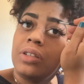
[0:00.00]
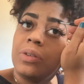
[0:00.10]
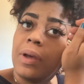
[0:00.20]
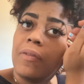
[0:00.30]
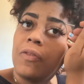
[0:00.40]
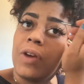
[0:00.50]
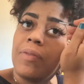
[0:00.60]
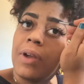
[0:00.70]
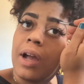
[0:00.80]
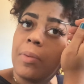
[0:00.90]
Do you have a
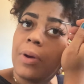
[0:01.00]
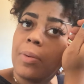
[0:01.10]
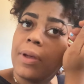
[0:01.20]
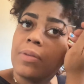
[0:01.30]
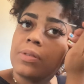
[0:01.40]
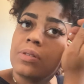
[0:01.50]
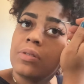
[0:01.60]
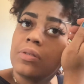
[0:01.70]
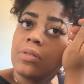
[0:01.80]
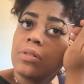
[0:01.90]
favorite eyebrow, babes?
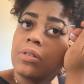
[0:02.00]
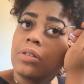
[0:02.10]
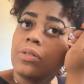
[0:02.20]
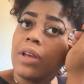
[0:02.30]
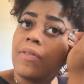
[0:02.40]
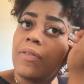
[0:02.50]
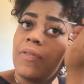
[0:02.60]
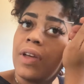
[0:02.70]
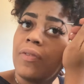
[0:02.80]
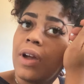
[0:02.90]
You have a
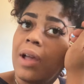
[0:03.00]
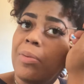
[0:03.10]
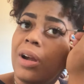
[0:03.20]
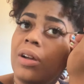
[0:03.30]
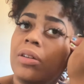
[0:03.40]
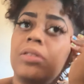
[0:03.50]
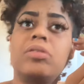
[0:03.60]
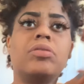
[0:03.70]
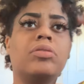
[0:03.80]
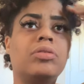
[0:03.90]
favorite eyebrow?
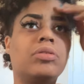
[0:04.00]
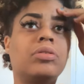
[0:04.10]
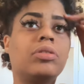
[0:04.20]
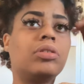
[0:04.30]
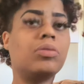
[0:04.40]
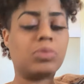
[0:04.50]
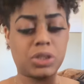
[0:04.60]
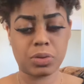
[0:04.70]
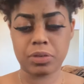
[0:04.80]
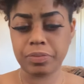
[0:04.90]

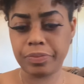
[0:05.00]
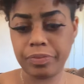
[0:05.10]
Which one?